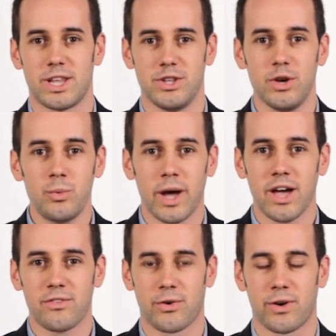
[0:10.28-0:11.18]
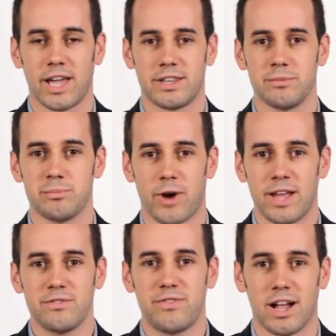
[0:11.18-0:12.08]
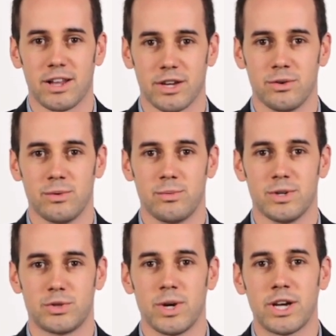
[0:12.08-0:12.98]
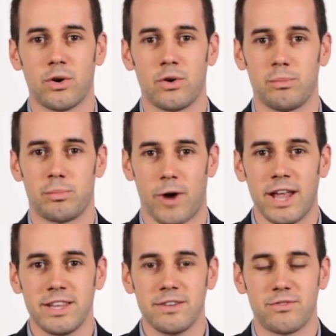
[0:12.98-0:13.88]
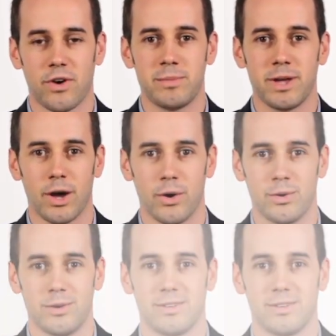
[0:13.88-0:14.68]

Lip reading: new way of creating brand value, which we call branding from below.